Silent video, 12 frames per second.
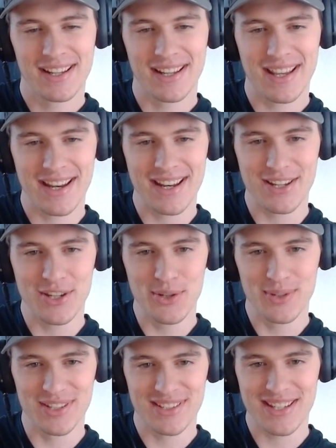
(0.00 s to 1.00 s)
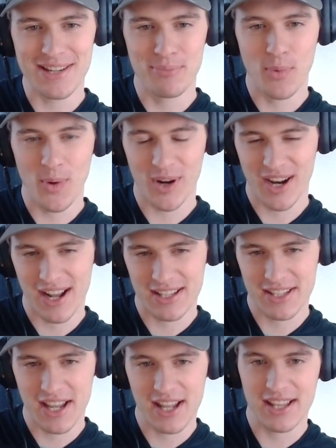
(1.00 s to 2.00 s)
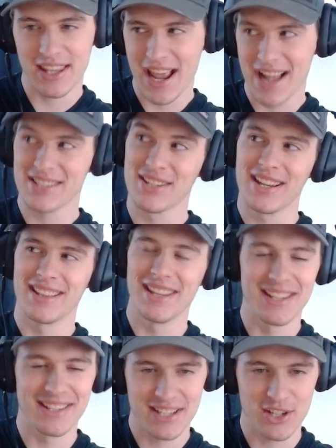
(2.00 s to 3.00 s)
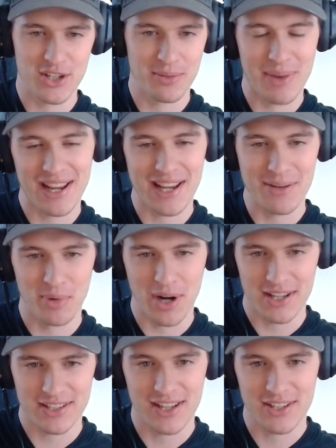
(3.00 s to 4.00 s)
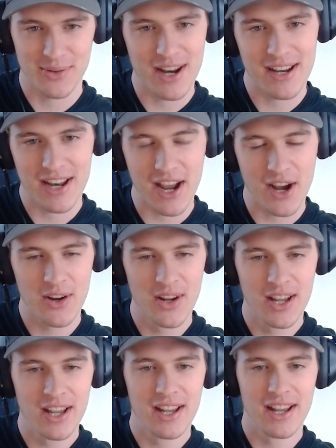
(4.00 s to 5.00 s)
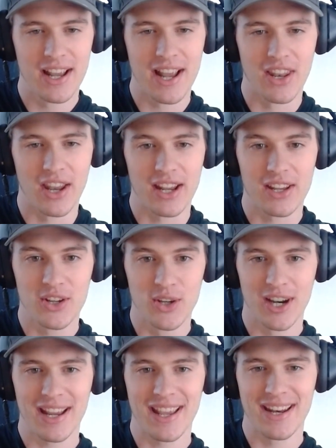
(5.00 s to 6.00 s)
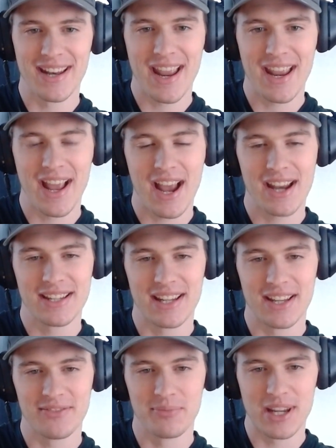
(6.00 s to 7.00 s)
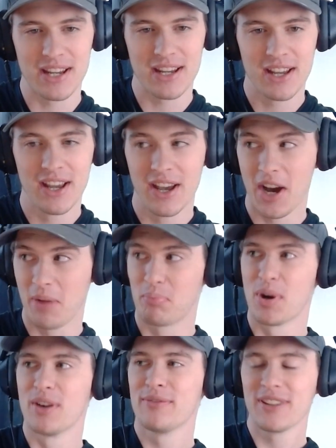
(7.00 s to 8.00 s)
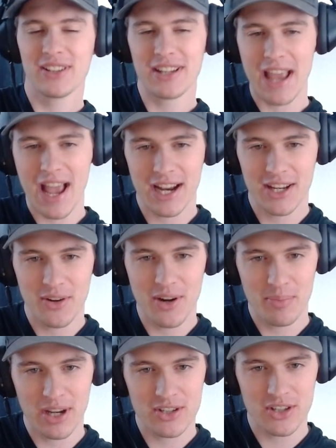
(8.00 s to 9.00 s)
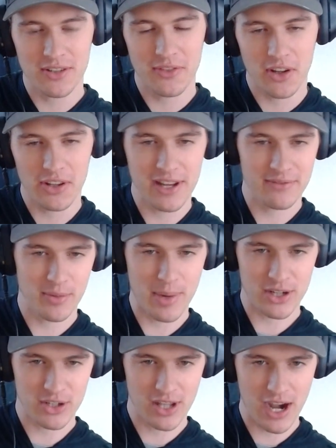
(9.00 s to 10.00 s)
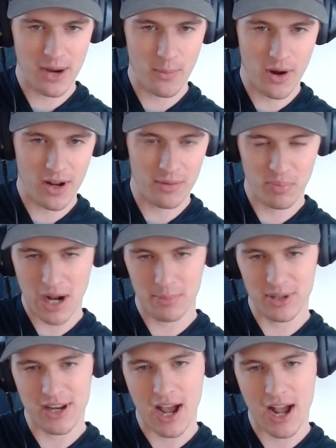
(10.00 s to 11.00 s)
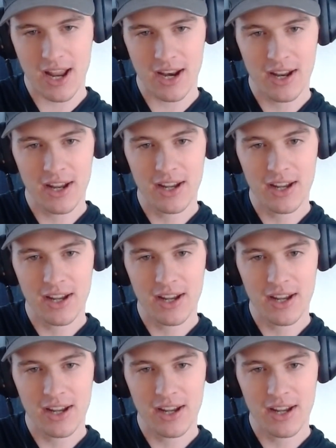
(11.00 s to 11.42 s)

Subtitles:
getting you to see more content, that's like the decision-making process right now. And like, could I get an AI to give me a perfectly accurate picture of all the information that I want? Probably not.